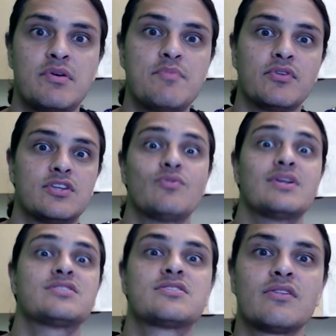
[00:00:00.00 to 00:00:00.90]
of people that don't
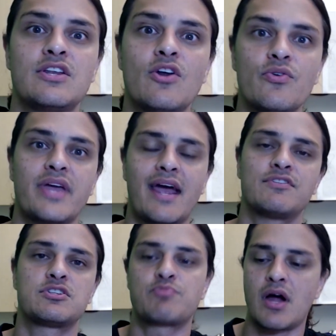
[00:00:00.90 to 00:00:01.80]
necessarily know they
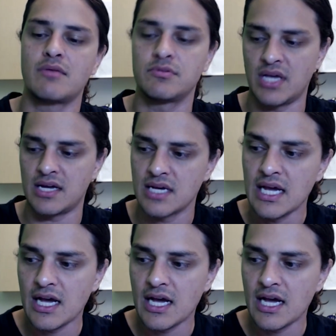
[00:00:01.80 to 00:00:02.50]
have this problem yet.